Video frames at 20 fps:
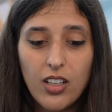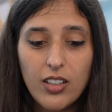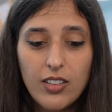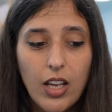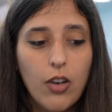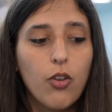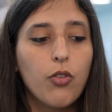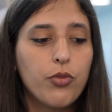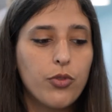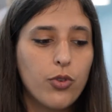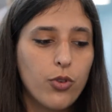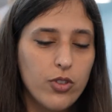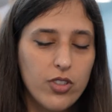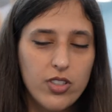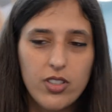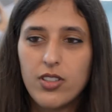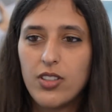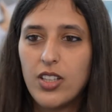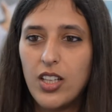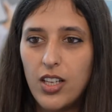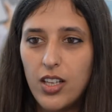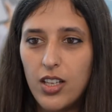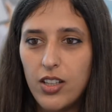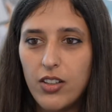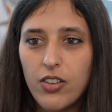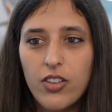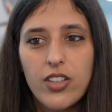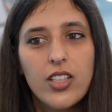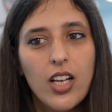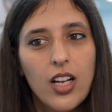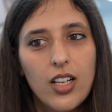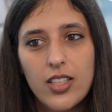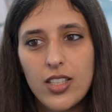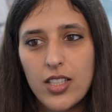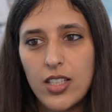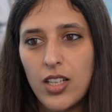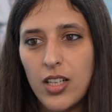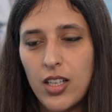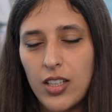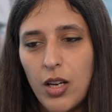Then, of course, the, the
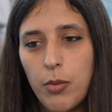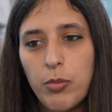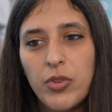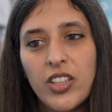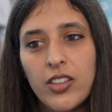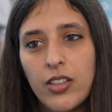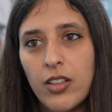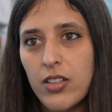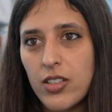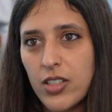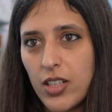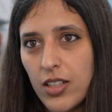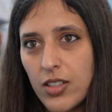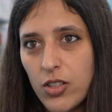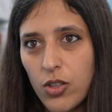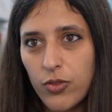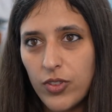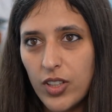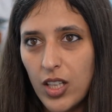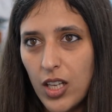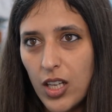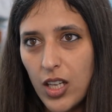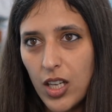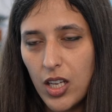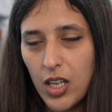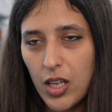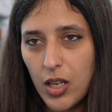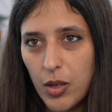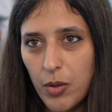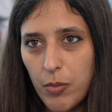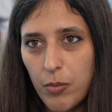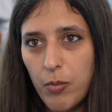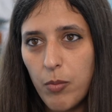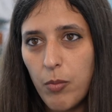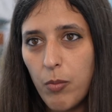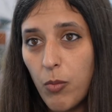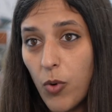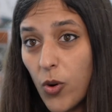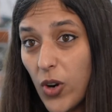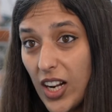results, uh, the updated results of the
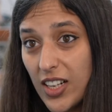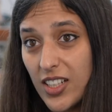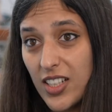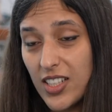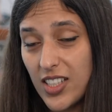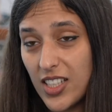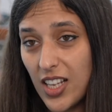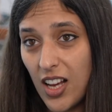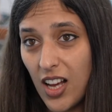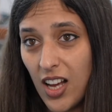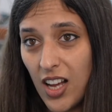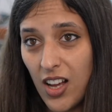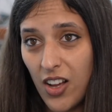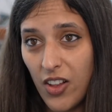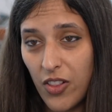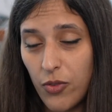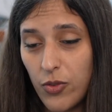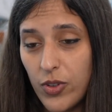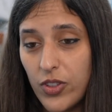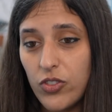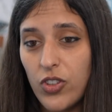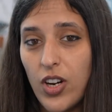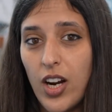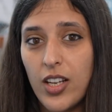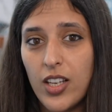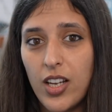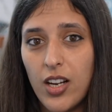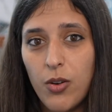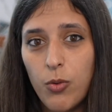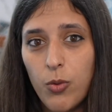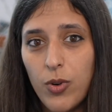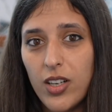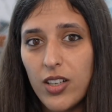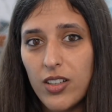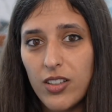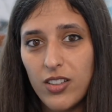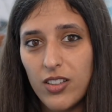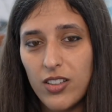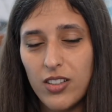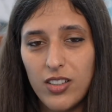MONALEESA 3 trial
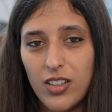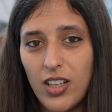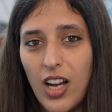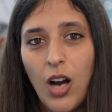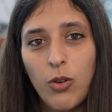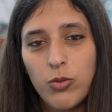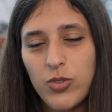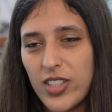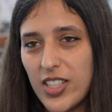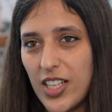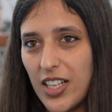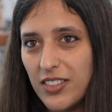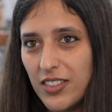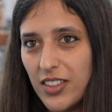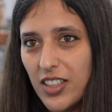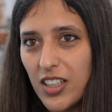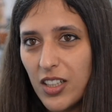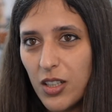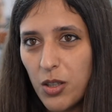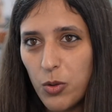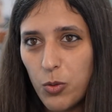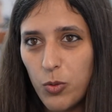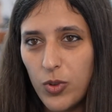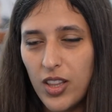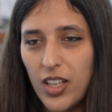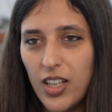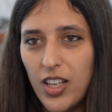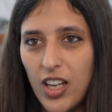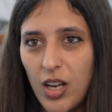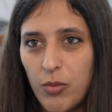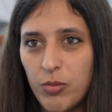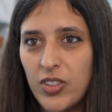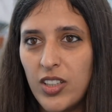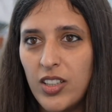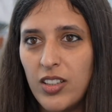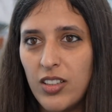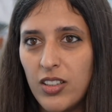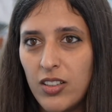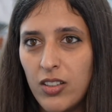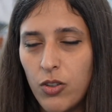were outstanding with the
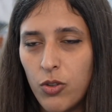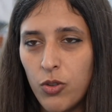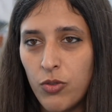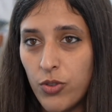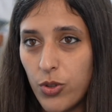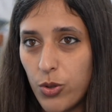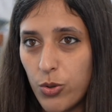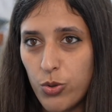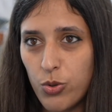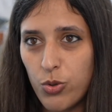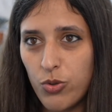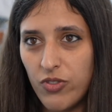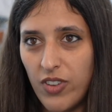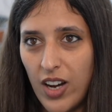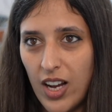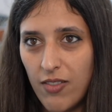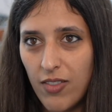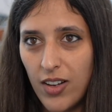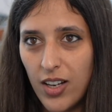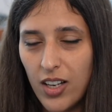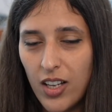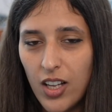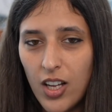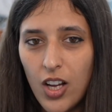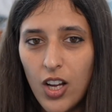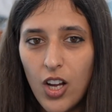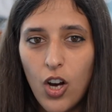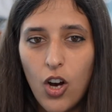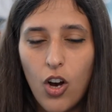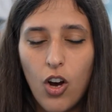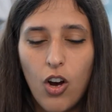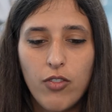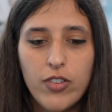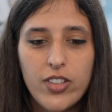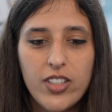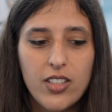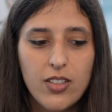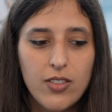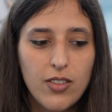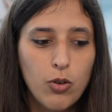updated overall survival of
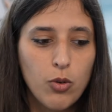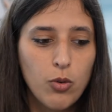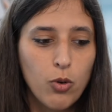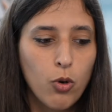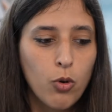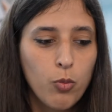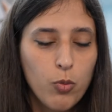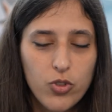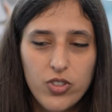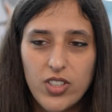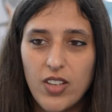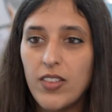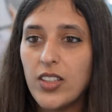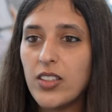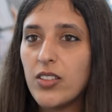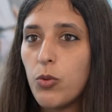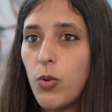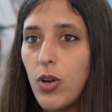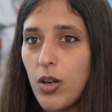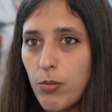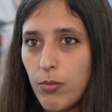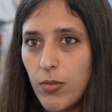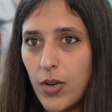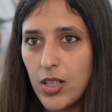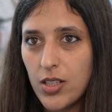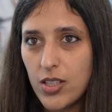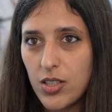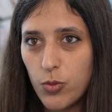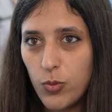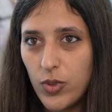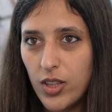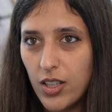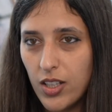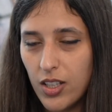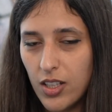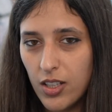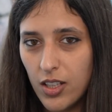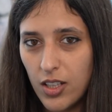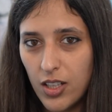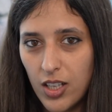almost 71 months with
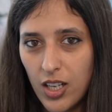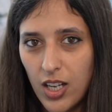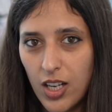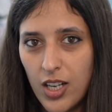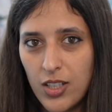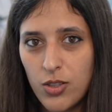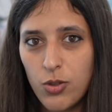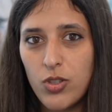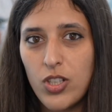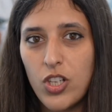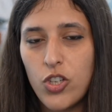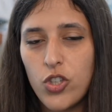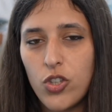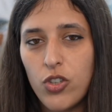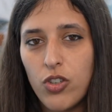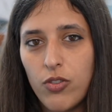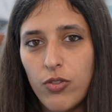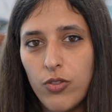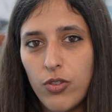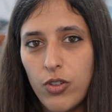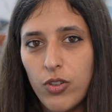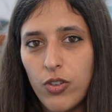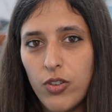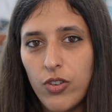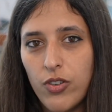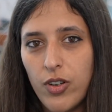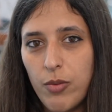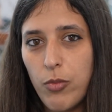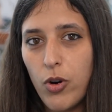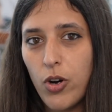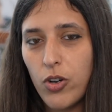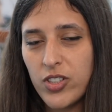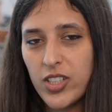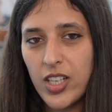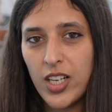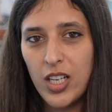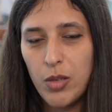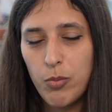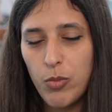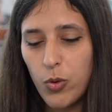the association of uh,
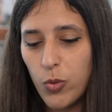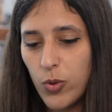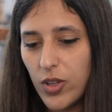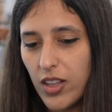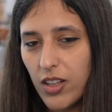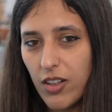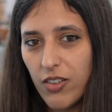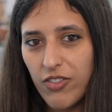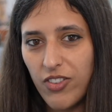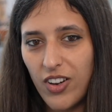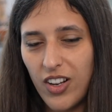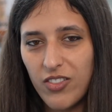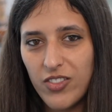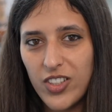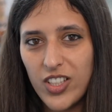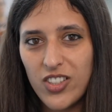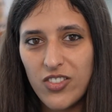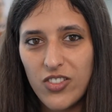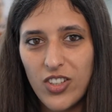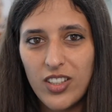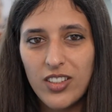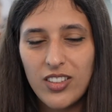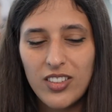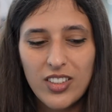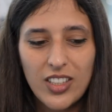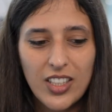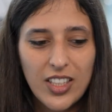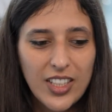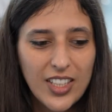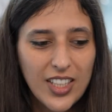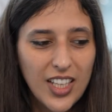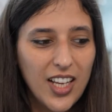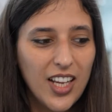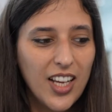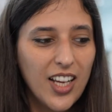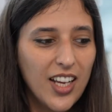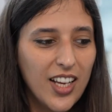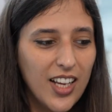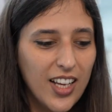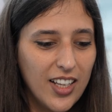ribociclib with the fulvestrant
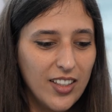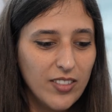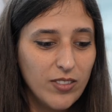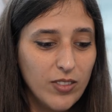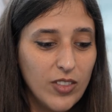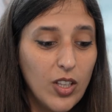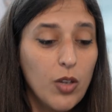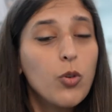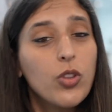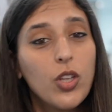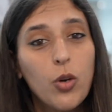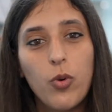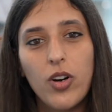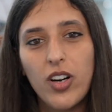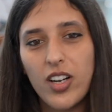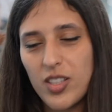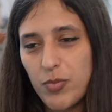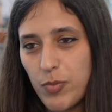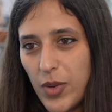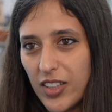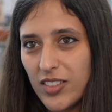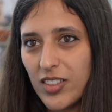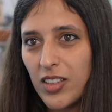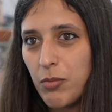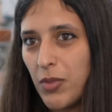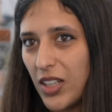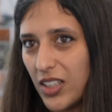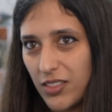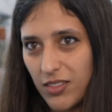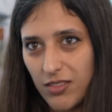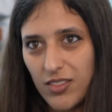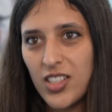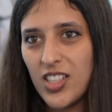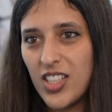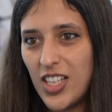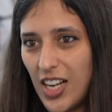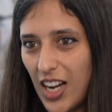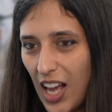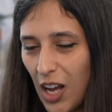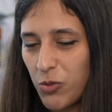and they, they were expected but
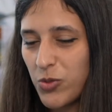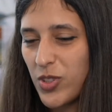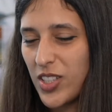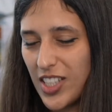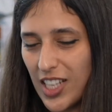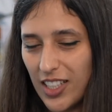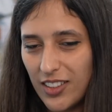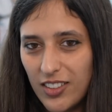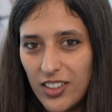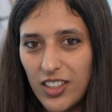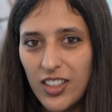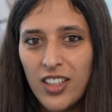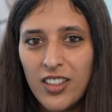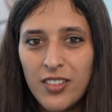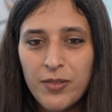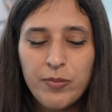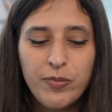still outstanding.